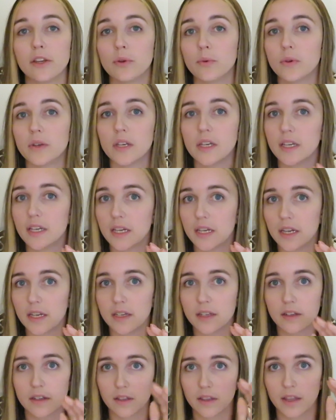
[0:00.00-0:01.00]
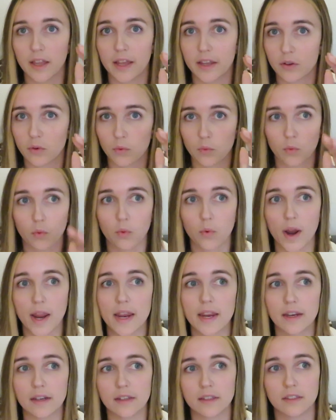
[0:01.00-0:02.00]
you need like
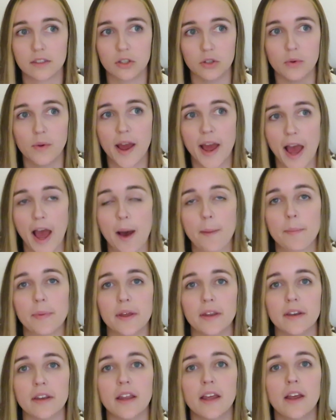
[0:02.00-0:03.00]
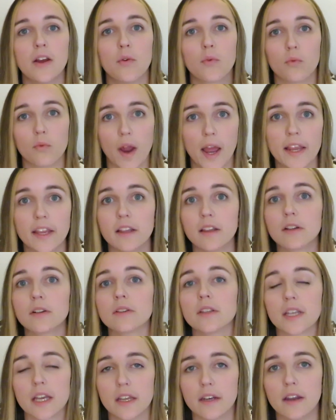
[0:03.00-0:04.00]
rain to happen
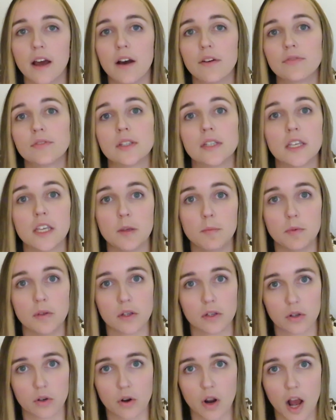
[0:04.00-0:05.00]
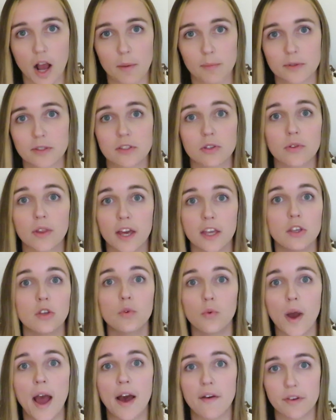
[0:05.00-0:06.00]
regularly enough to keep your crops so that
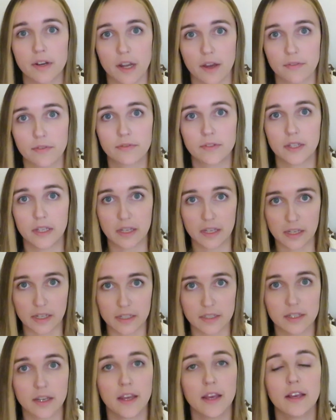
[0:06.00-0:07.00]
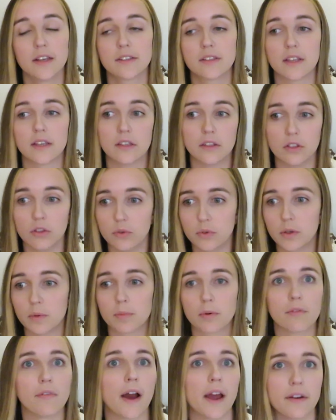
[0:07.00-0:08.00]
you have enough to eat, so that you can
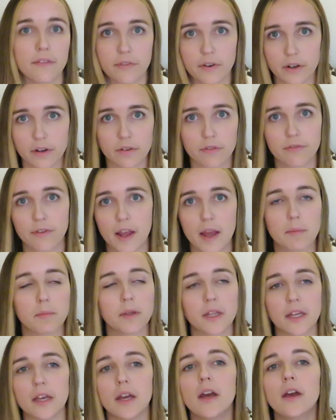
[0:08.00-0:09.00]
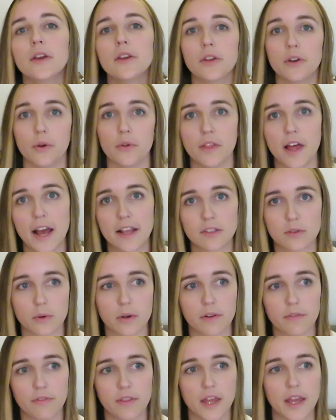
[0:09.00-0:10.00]
provide for your family, you know, that
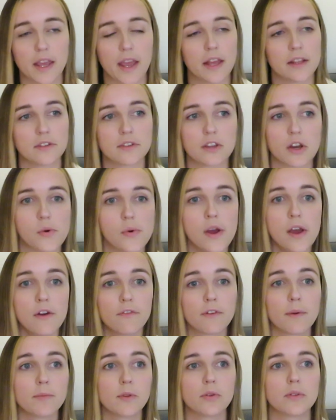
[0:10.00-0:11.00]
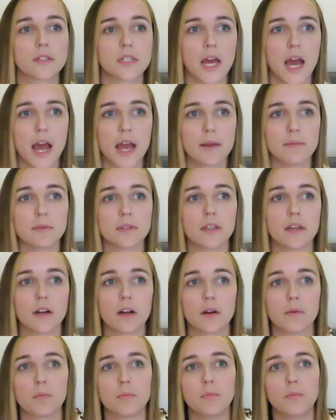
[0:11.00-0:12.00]
sort of thing. And so from those times,
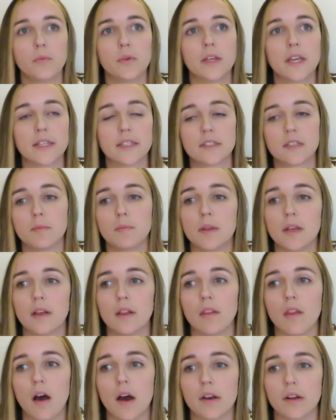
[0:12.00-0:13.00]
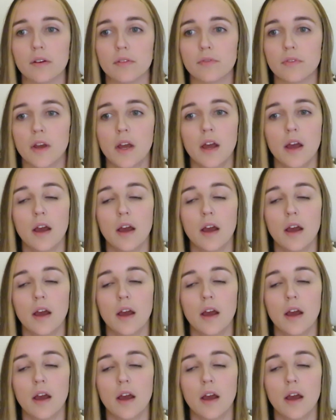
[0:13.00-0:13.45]
there gets to be a lot of